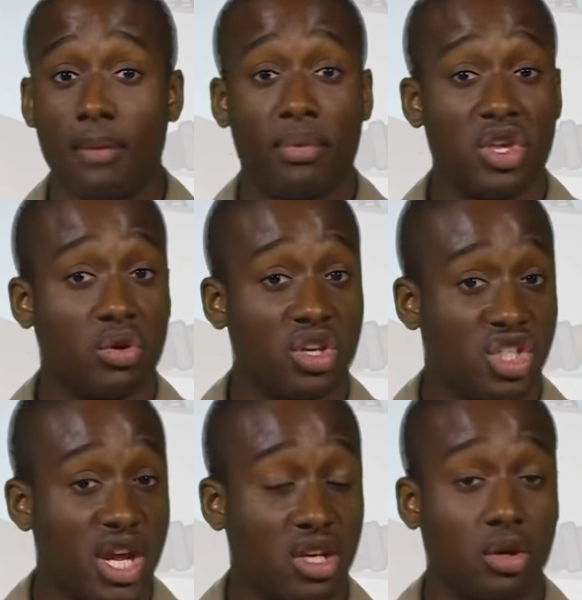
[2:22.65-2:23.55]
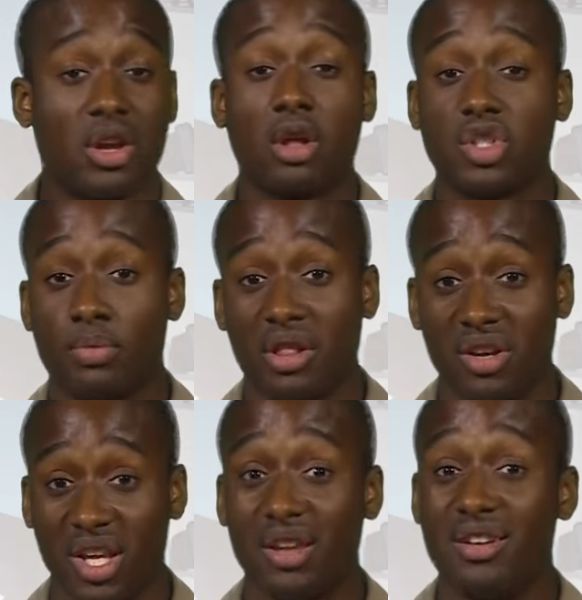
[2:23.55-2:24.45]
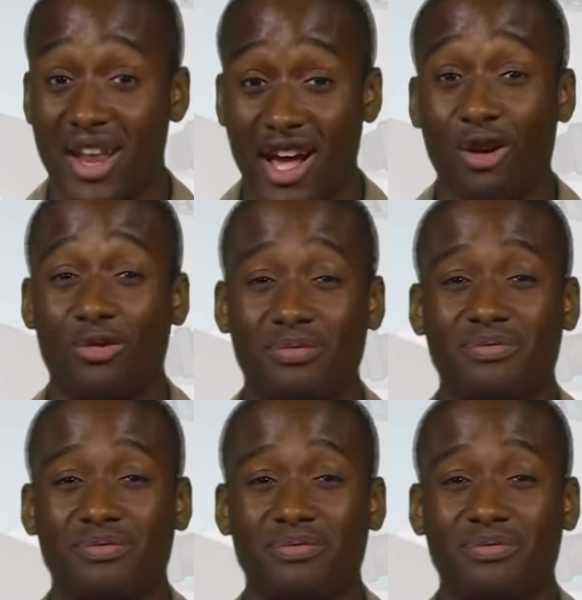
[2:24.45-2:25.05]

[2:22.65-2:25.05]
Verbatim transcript: but you can check your eligibility now.